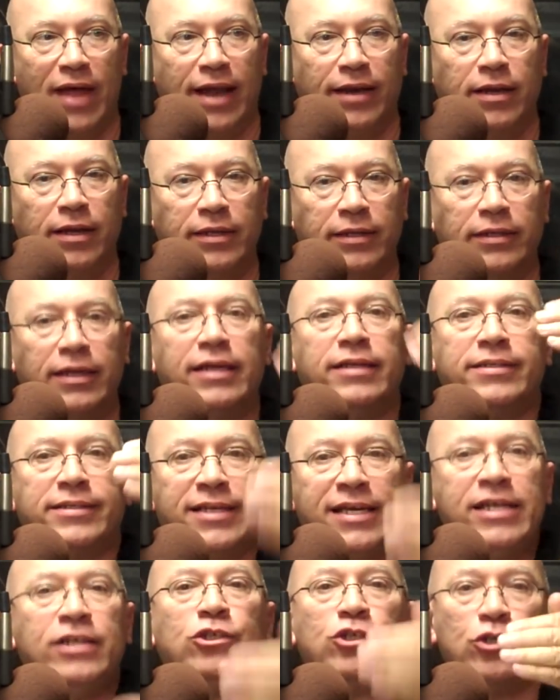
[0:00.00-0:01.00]
that
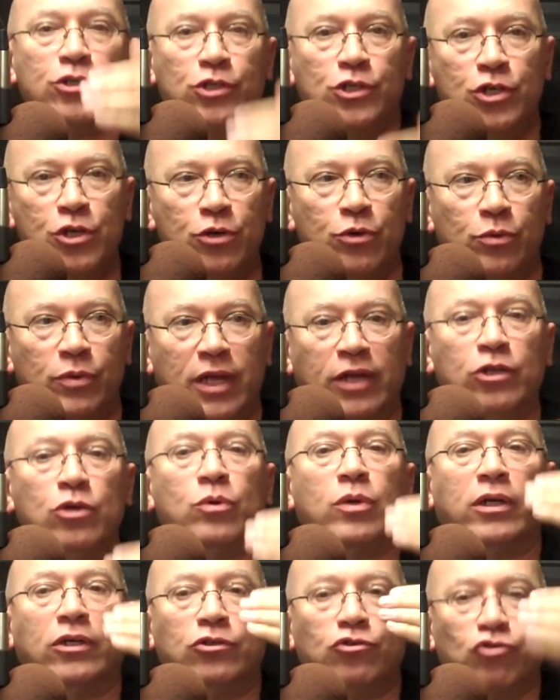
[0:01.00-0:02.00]
teaches you that
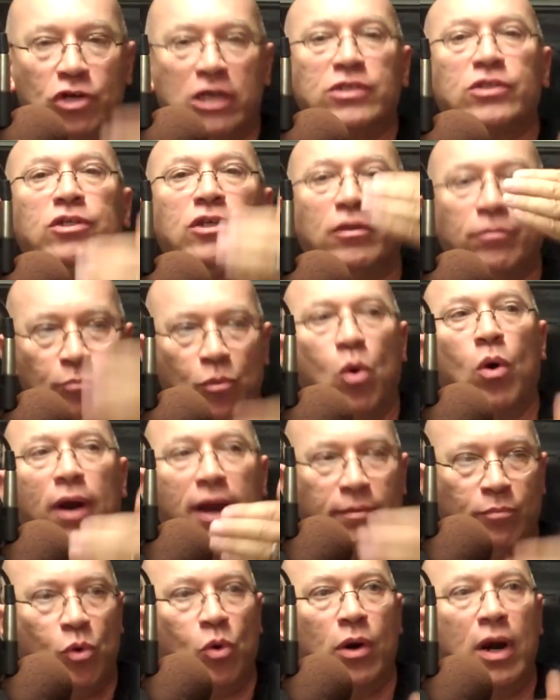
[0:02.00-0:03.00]
you can trust it more
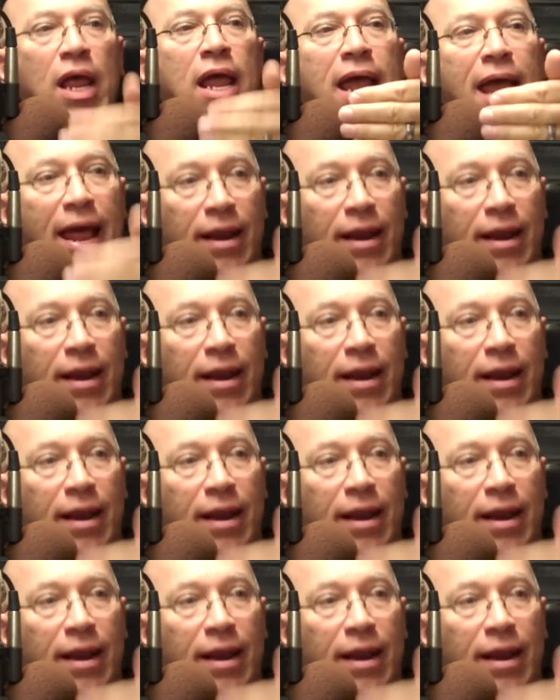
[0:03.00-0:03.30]
and more